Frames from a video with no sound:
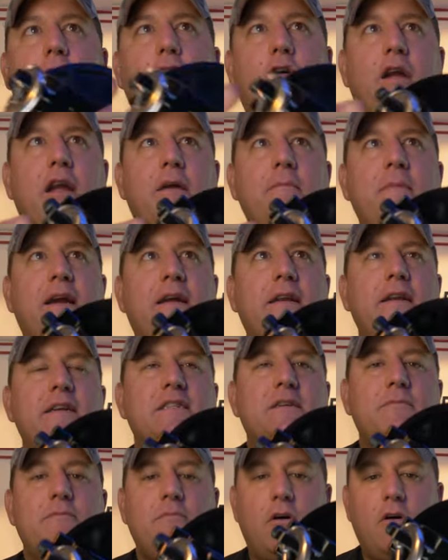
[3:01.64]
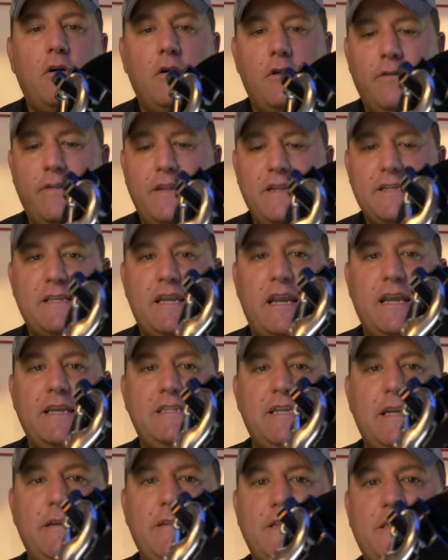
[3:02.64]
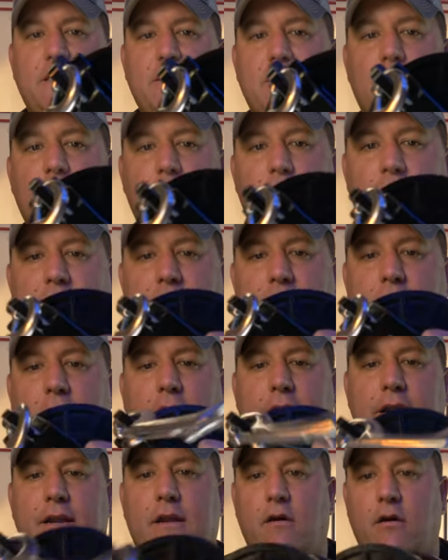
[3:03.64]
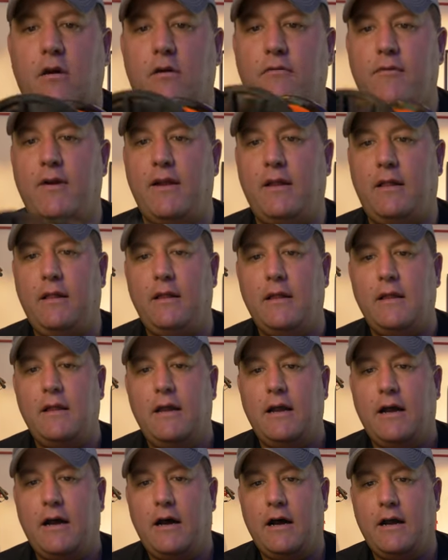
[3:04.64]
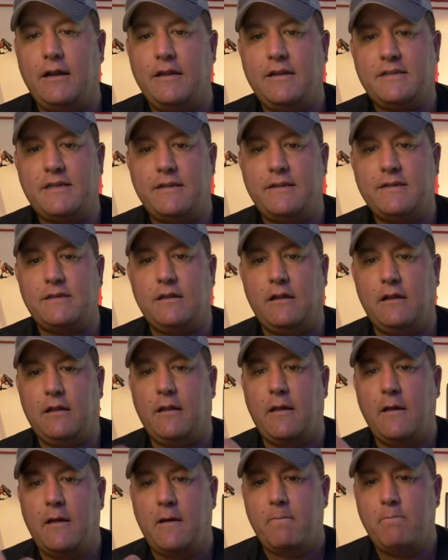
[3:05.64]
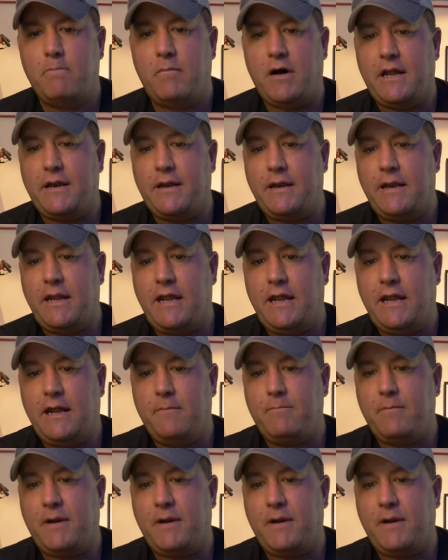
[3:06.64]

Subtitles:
locking mechanism. On this case here, this is called a slide lock reel. You see this little button here.